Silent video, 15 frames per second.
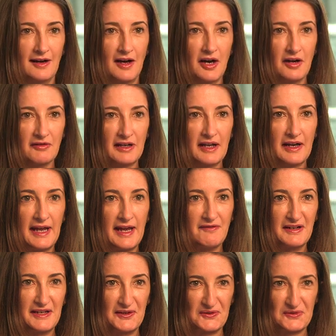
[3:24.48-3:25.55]
I rely
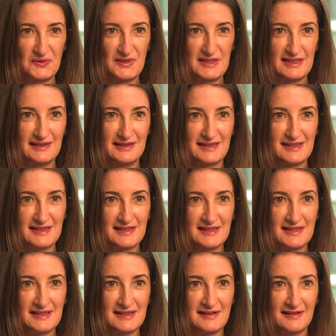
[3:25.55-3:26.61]
heavily on Twitter
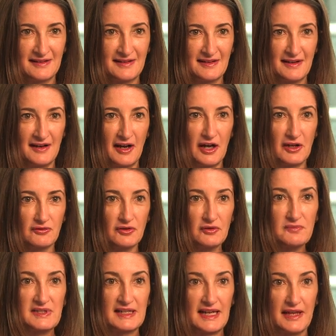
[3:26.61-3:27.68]
lists. I
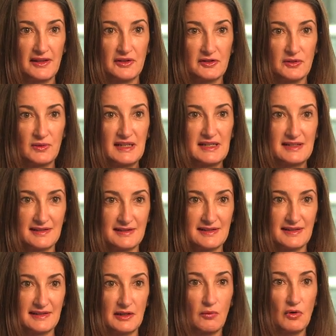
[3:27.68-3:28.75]
group together tweeters
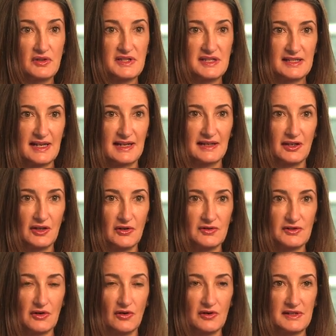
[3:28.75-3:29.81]
that I want to stay in
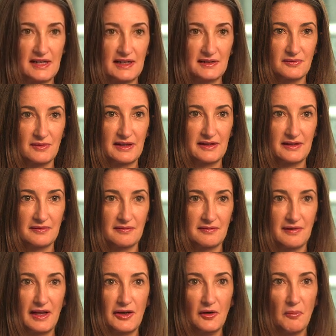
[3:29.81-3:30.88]
close contact with
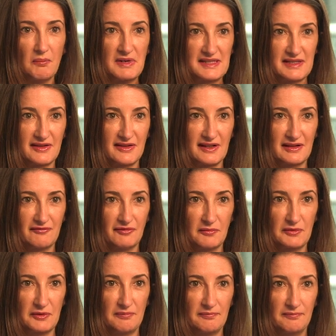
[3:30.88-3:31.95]
and not miss a thing from
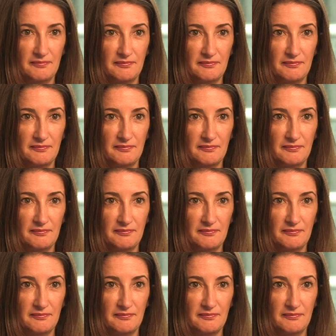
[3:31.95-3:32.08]
them.